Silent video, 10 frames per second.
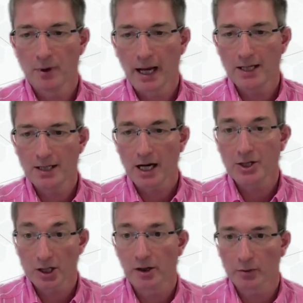it's
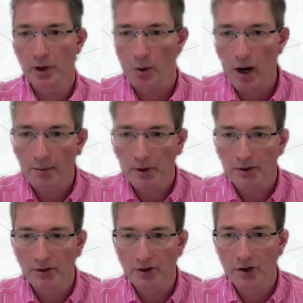actually a requirement
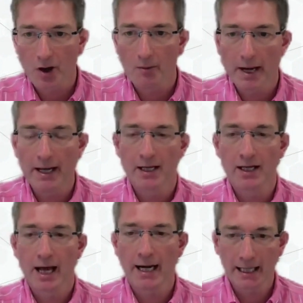that you're not making
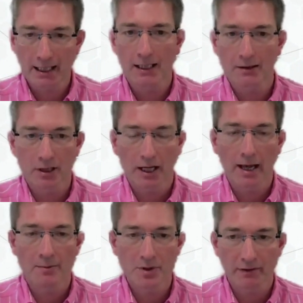any
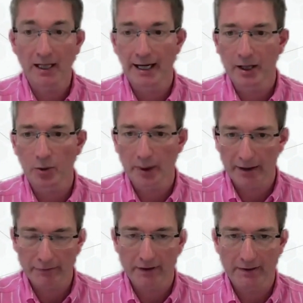claims of clinical
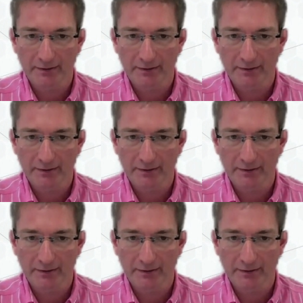benefit.